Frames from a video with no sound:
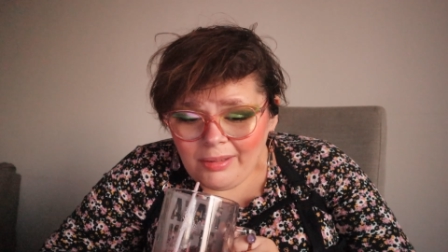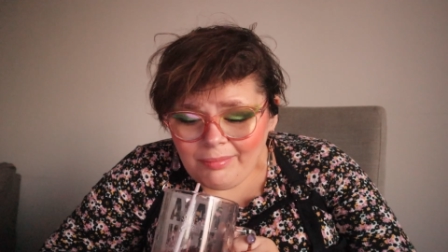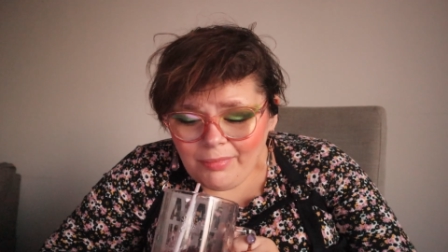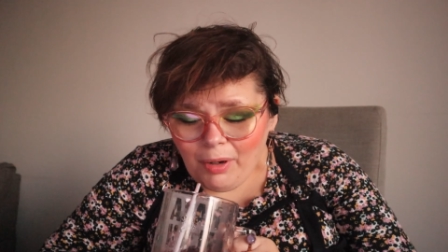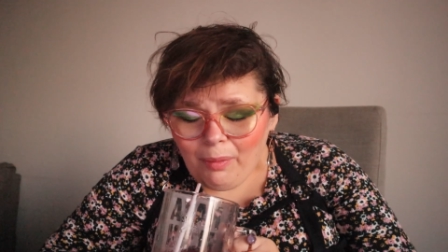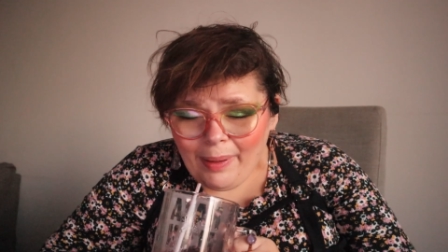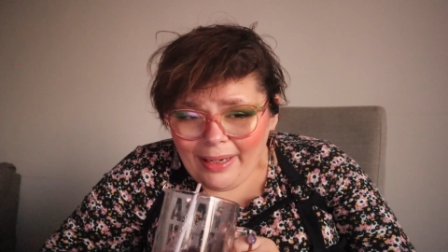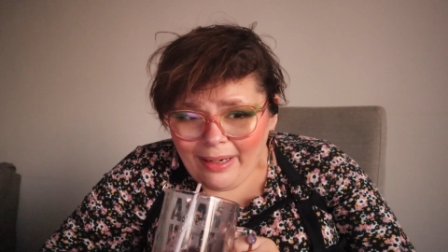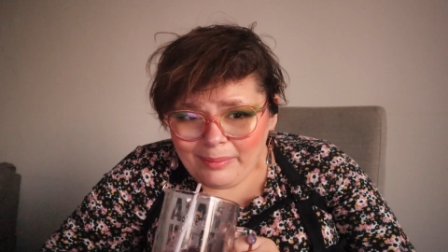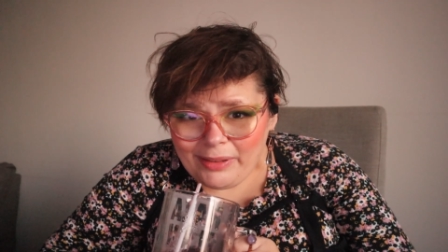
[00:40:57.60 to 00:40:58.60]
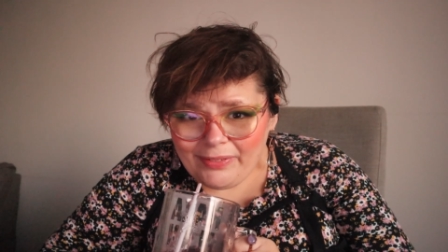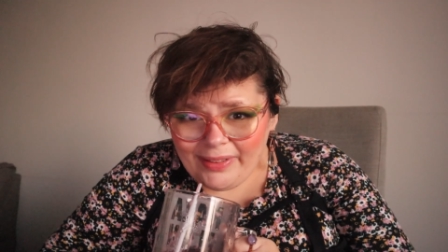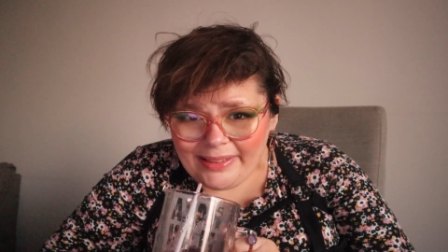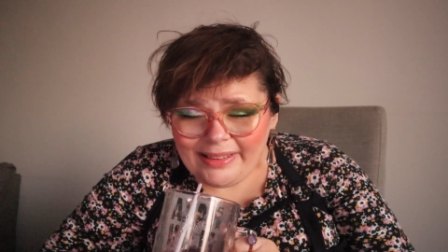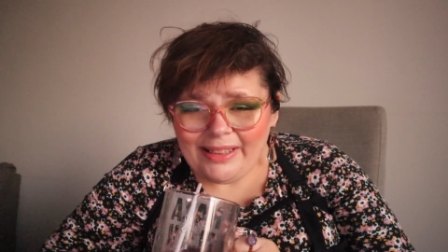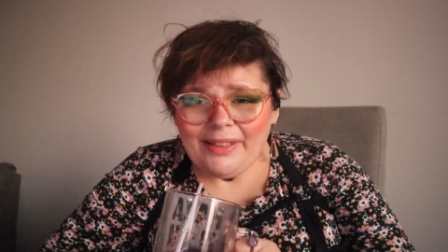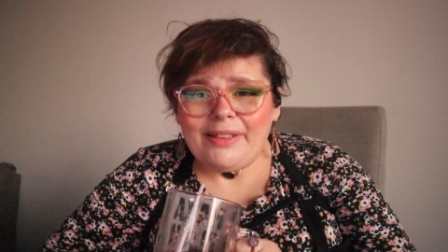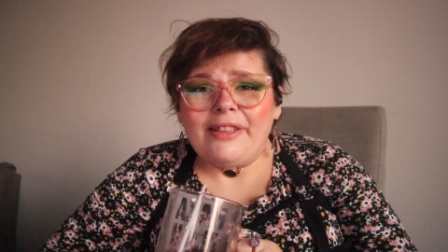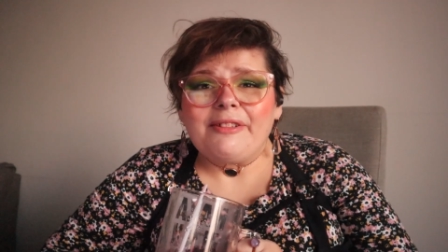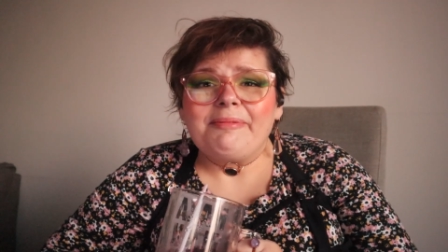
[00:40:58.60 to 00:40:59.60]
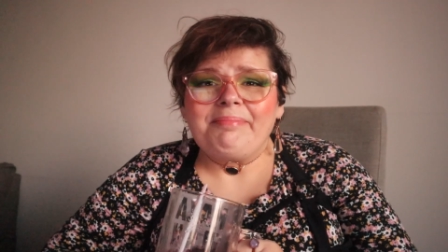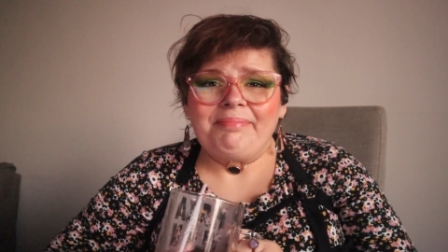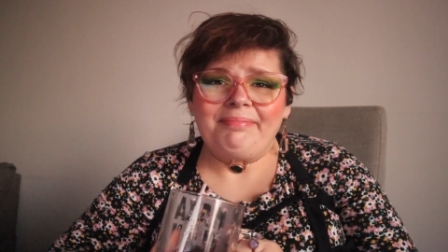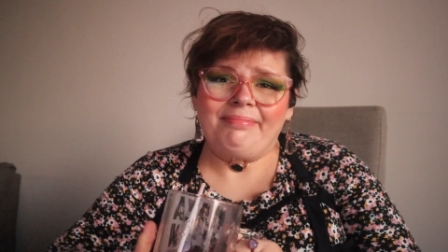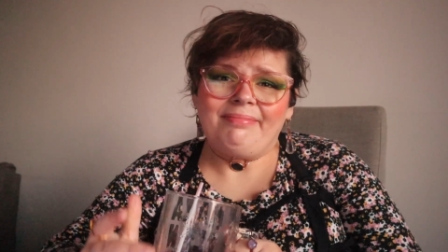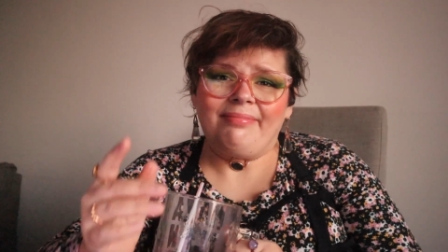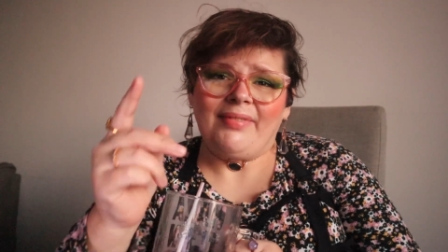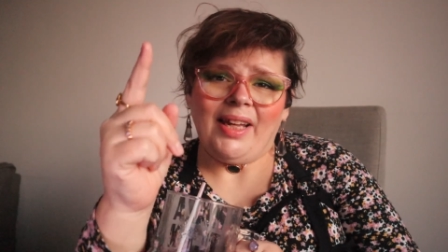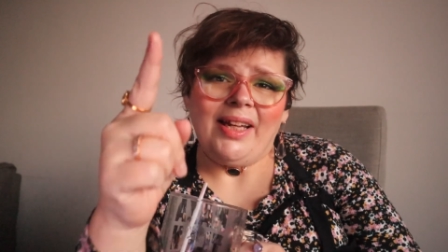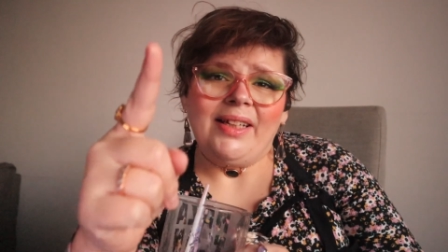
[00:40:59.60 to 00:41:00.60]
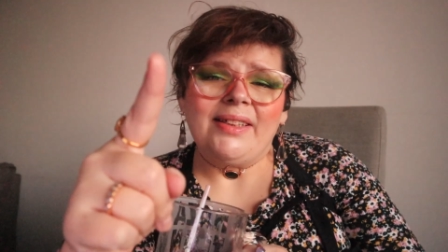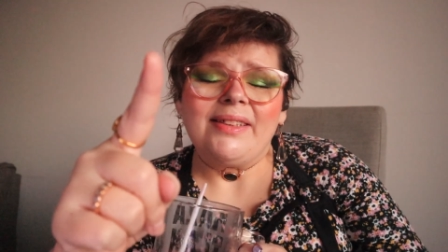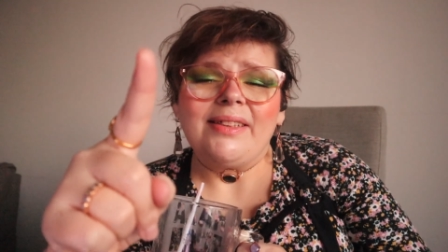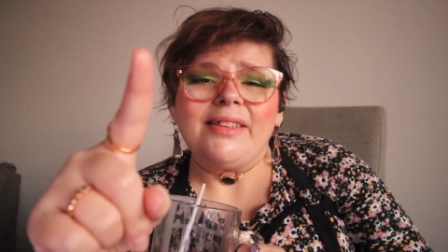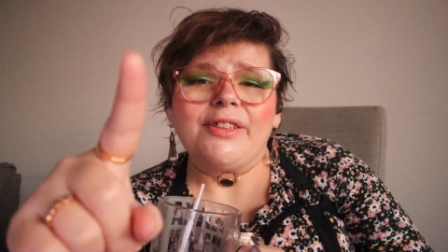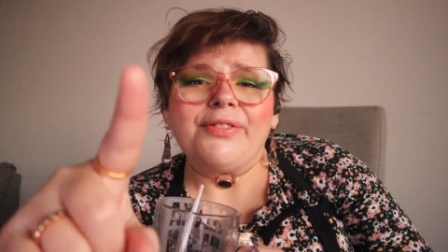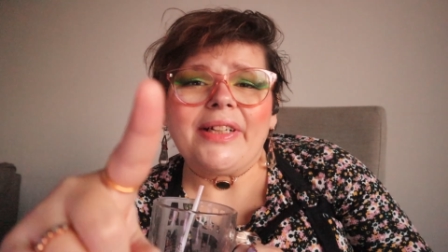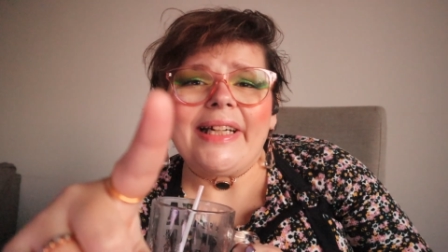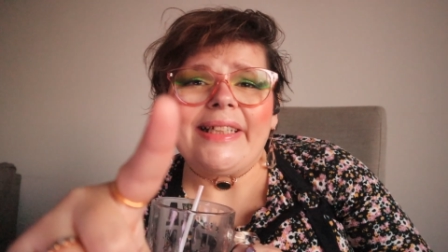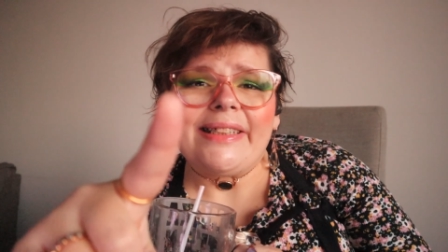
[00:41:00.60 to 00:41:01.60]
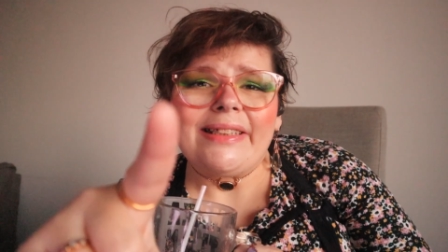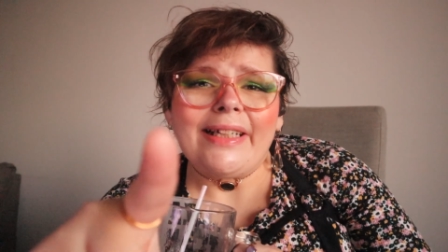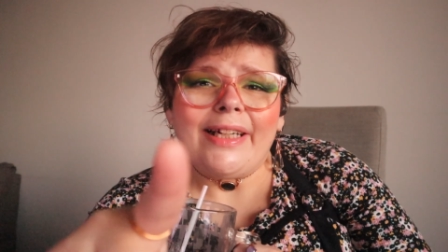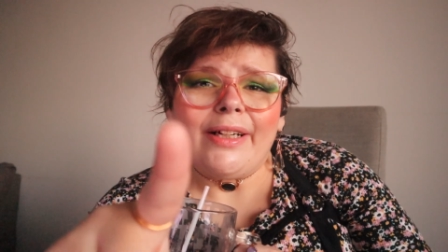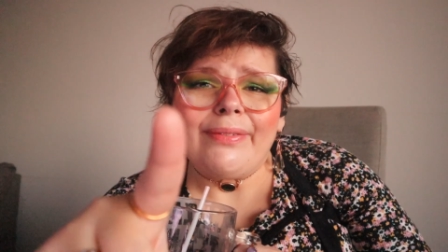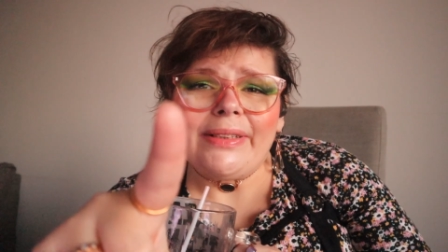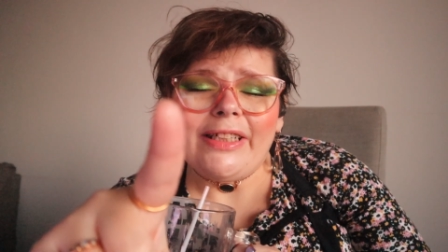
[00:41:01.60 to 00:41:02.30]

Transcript: Oh wait, I almost forgot to tell you. Don't forget to take care of yourself